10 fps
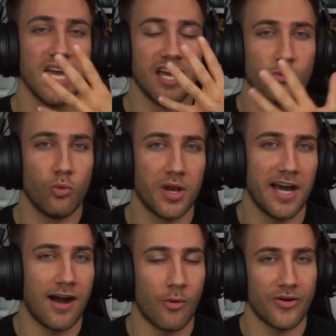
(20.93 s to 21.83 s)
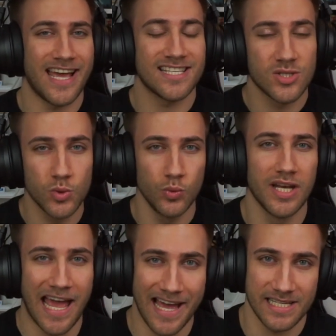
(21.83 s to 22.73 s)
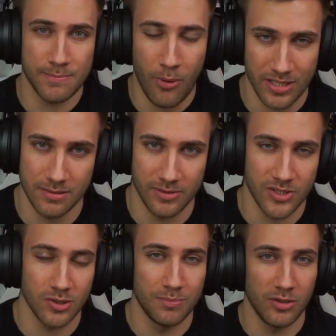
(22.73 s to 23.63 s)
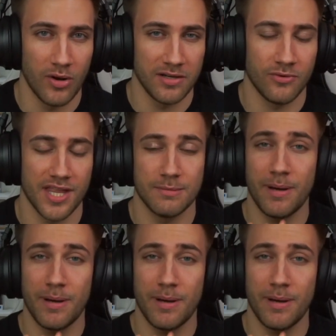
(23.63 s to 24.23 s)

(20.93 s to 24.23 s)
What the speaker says: in 1 hour as soon as possible, so be ready for that.